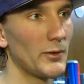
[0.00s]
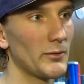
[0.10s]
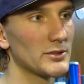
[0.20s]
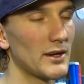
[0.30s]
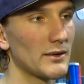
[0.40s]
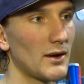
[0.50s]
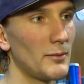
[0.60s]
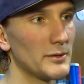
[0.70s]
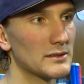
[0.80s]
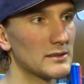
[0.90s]
what we're trying to
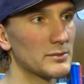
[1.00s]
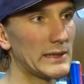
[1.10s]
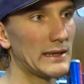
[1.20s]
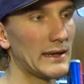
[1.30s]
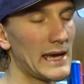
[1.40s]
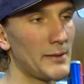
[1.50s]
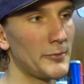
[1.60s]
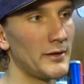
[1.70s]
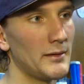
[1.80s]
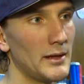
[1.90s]
accomplish this week in
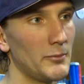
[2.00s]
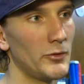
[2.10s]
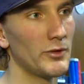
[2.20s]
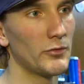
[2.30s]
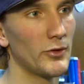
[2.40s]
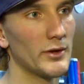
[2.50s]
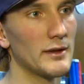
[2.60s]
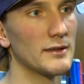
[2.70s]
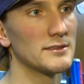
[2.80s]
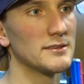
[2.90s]
camp and moving forward
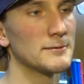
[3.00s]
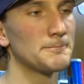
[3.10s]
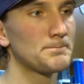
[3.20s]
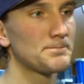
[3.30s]
into the season.